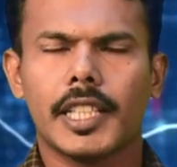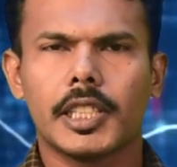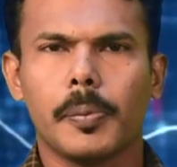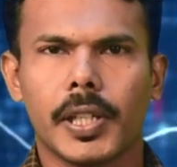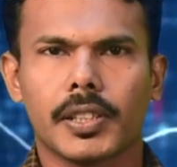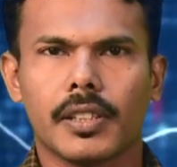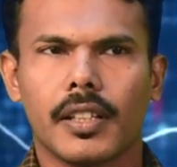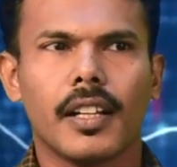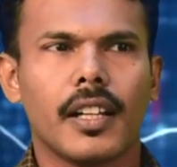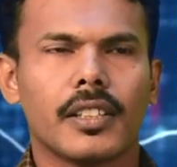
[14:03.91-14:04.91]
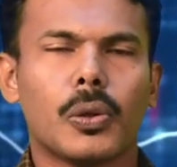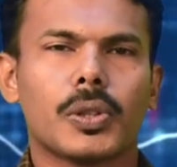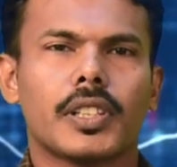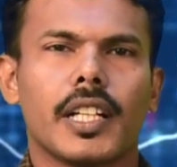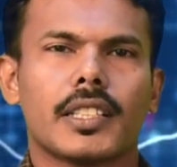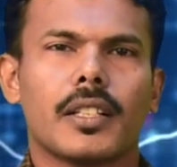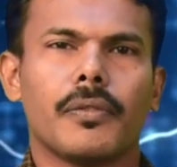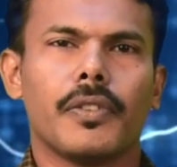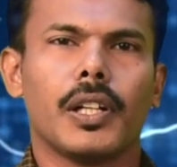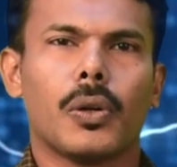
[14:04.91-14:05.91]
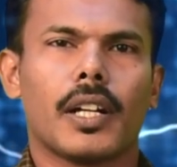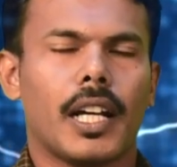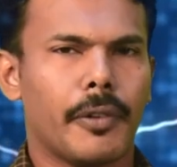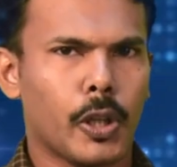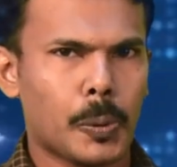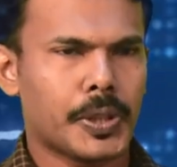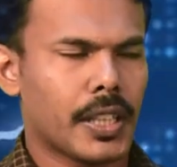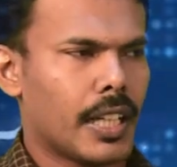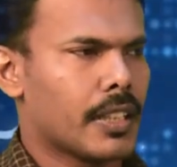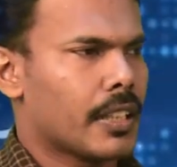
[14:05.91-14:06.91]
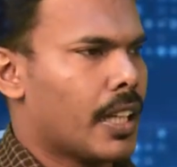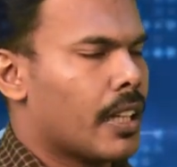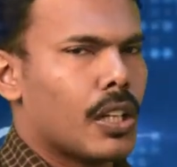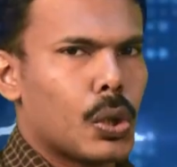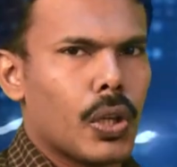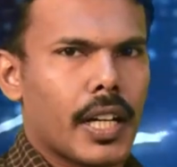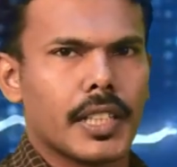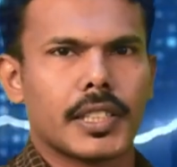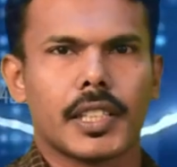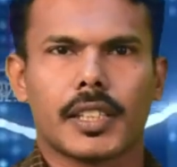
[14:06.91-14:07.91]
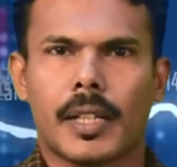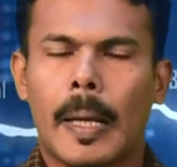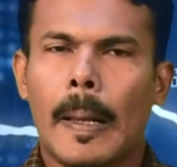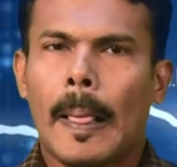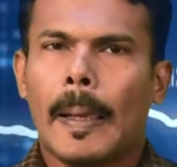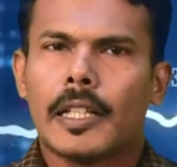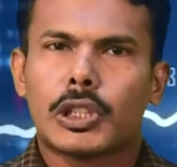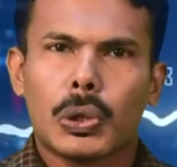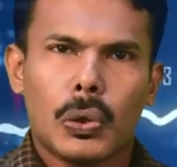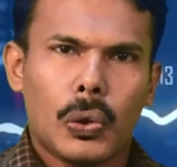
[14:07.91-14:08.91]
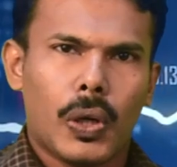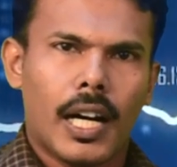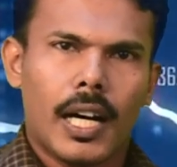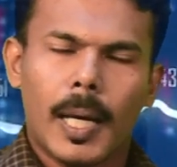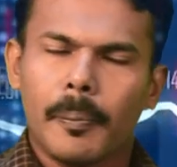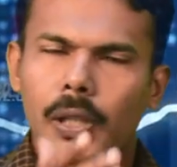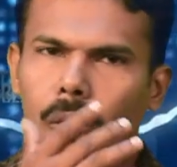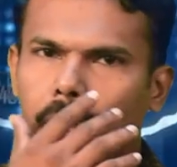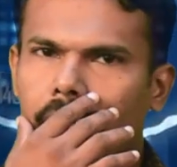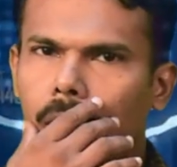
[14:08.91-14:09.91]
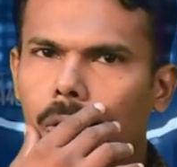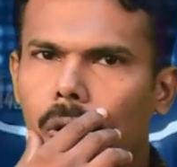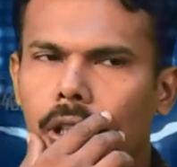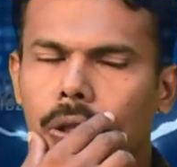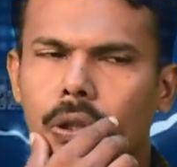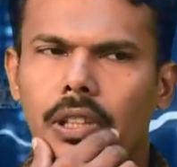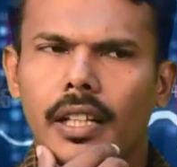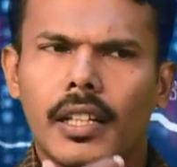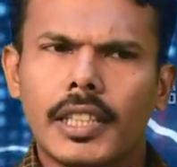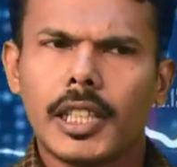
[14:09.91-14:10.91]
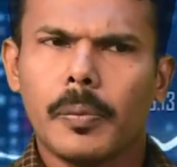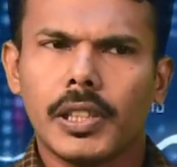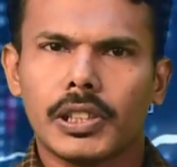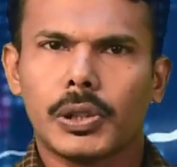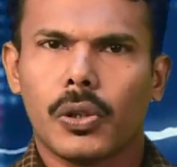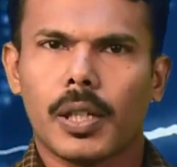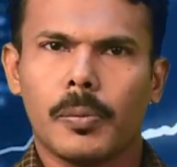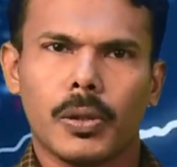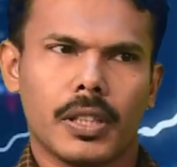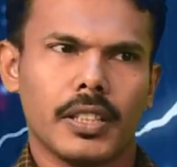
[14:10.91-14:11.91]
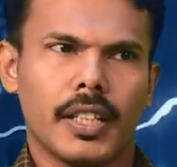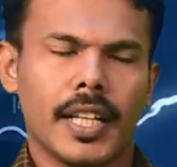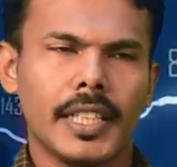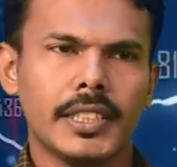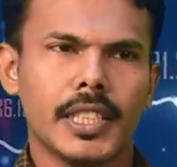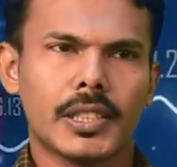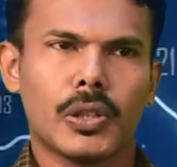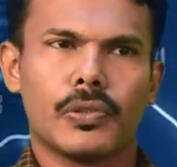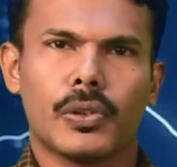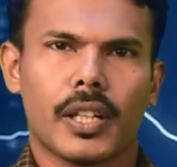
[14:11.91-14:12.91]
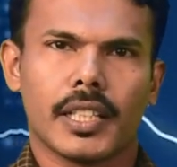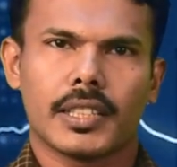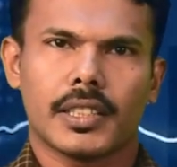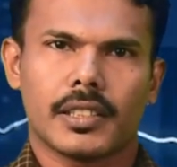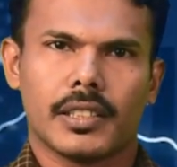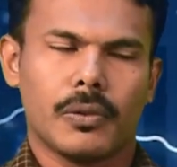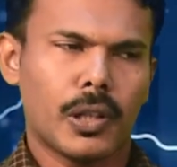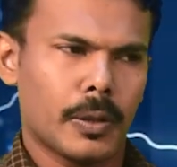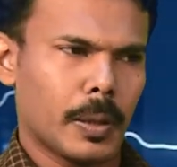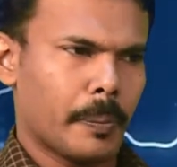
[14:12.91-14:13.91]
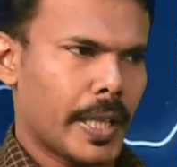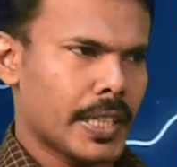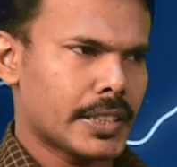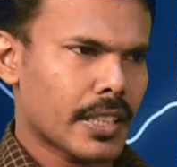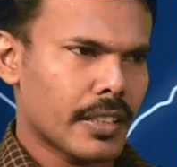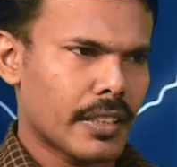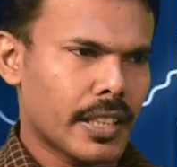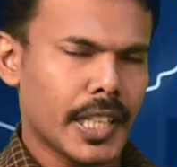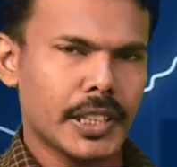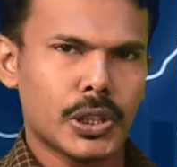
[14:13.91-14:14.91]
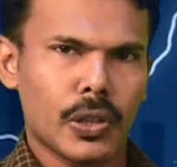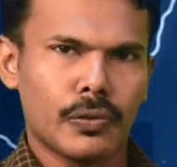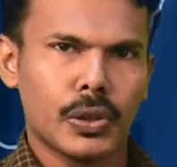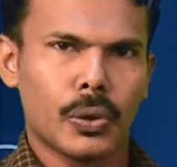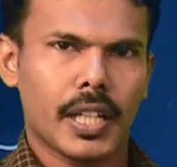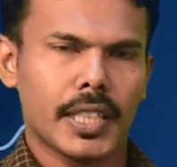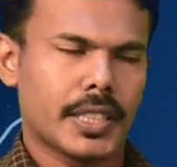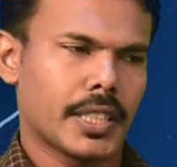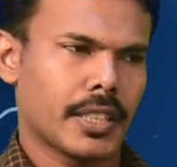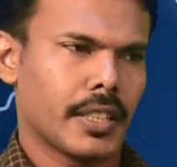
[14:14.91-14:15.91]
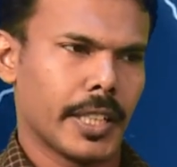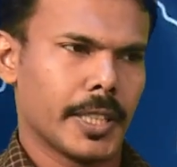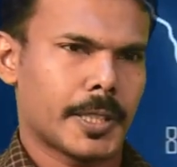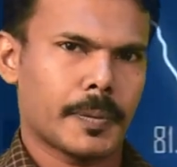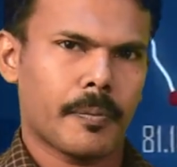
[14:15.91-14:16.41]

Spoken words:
estimation, those nations will not have an option other than dollarization. So I'm now going to a little bit talk about the dangers of dollarization. The major danger of dollarization is